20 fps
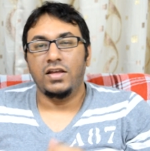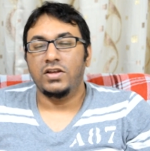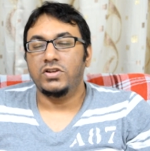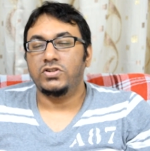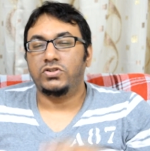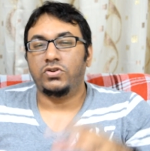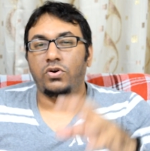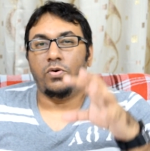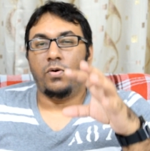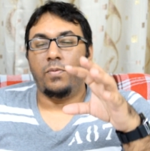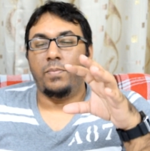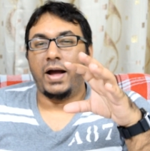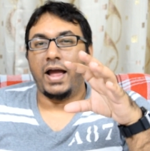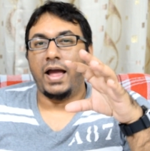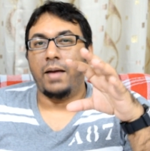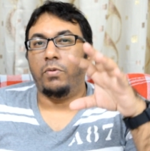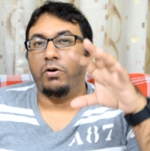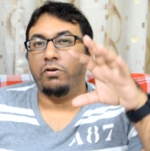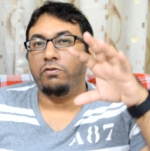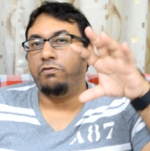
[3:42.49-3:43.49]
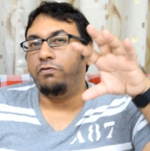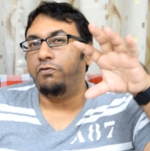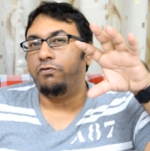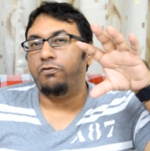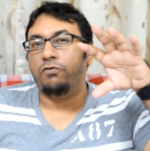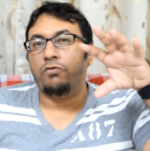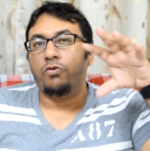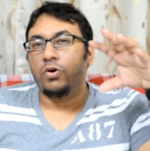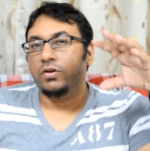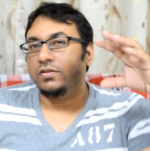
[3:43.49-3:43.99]
So by about
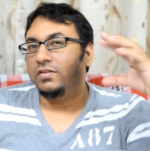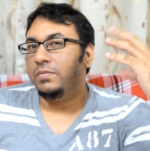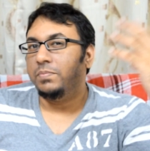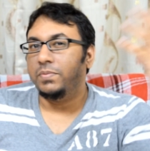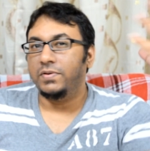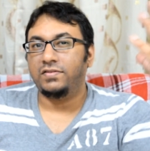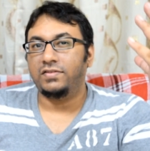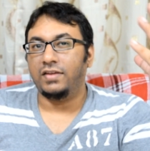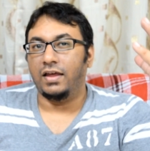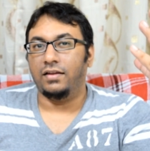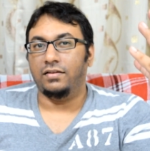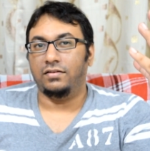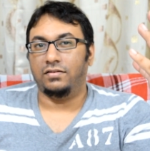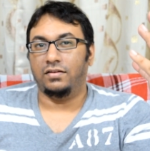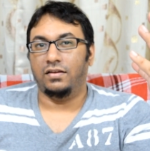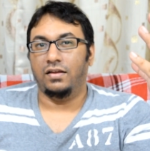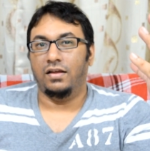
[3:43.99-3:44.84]
40%,